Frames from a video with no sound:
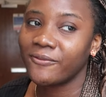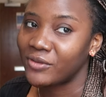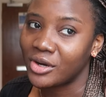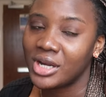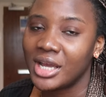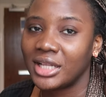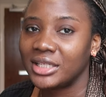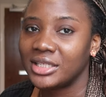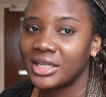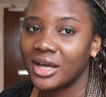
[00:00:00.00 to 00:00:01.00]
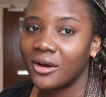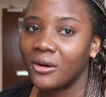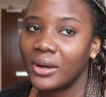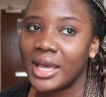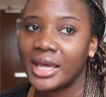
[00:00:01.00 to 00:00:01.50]
very early
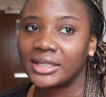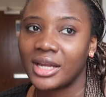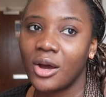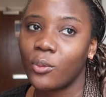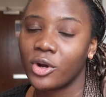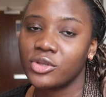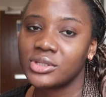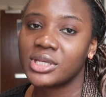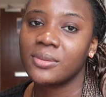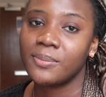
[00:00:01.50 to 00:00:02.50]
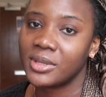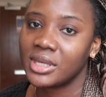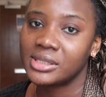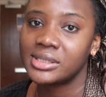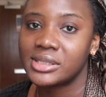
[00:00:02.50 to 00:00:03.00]
now, and now we're using
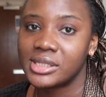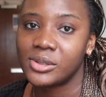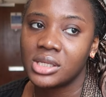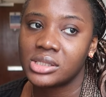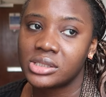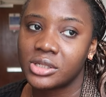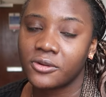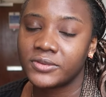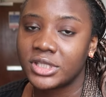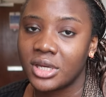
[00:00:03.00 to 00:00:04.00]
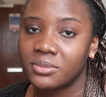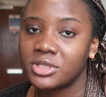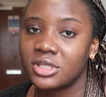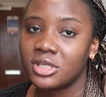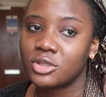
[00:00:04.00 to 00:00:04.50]
BST instead of
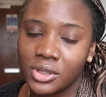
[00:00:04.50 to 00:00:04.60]
GMT.